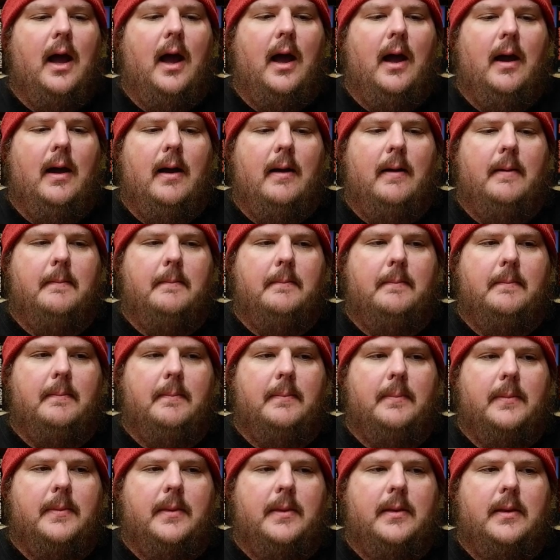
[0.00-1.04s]
Um,
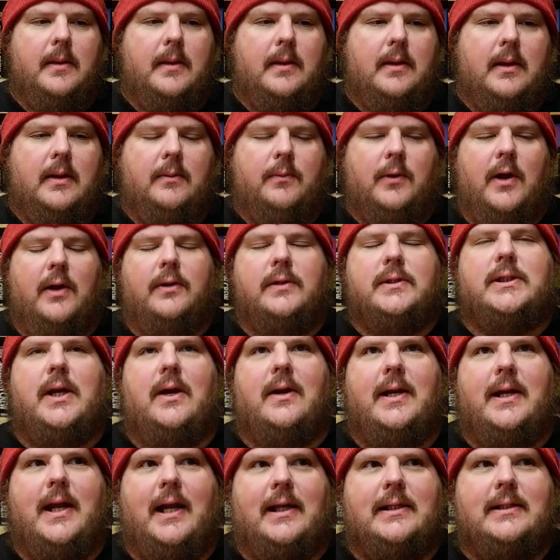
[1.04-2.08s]
well,
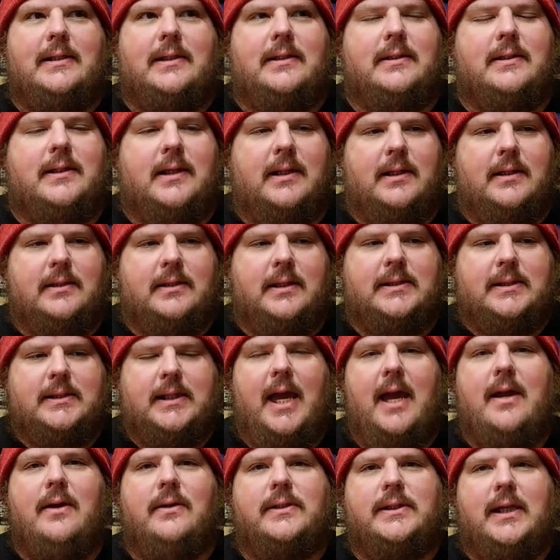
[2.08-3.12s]
sorry, not the, the
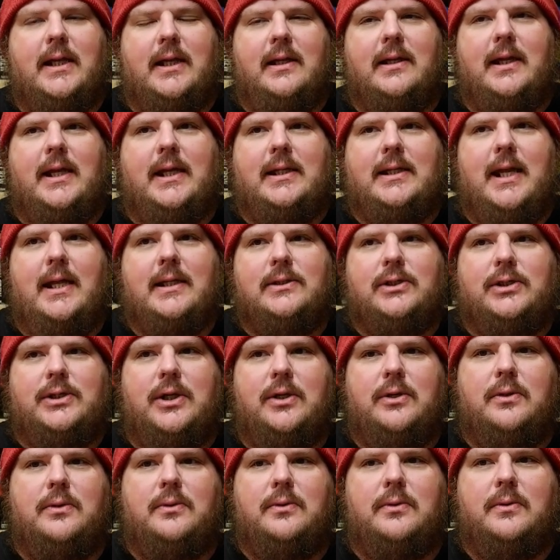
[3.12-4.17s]
scares. He, he tends
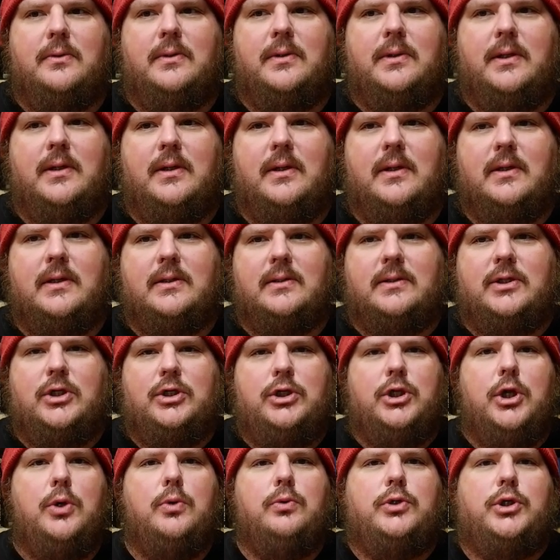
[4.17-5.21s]
to
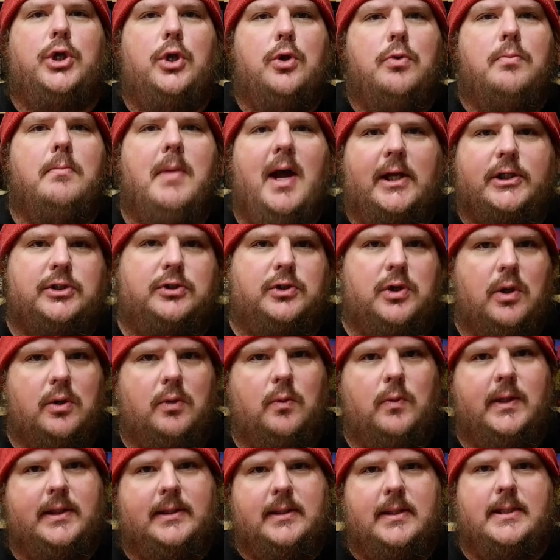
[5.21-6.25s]
do too much
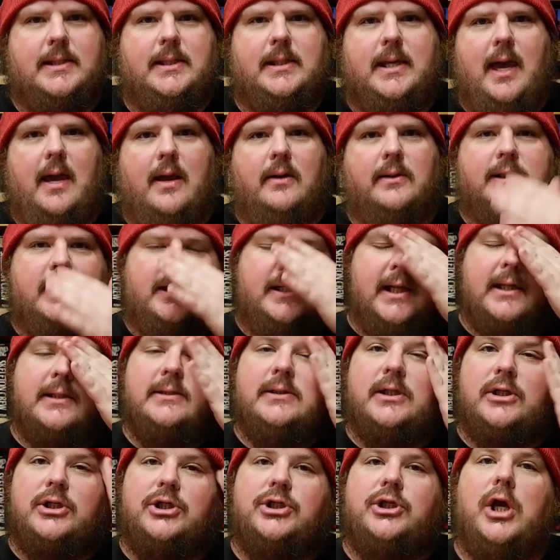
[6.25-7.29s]
with the scares. He
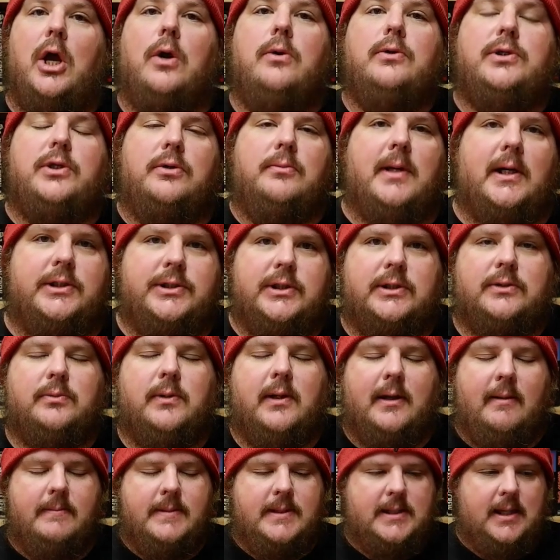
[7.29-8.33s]
tends to show too much is
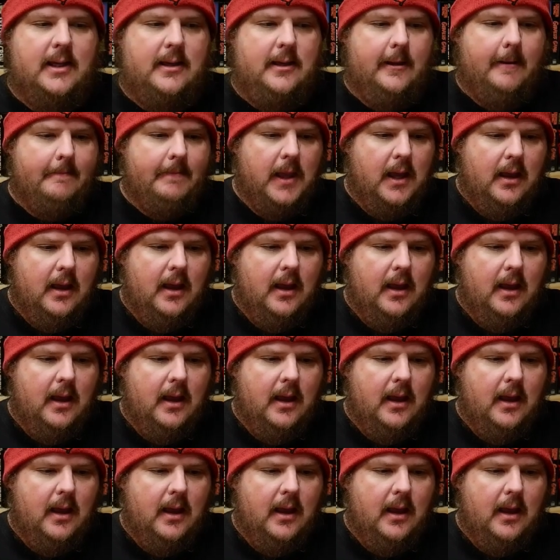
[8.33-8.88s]
what I'm saying.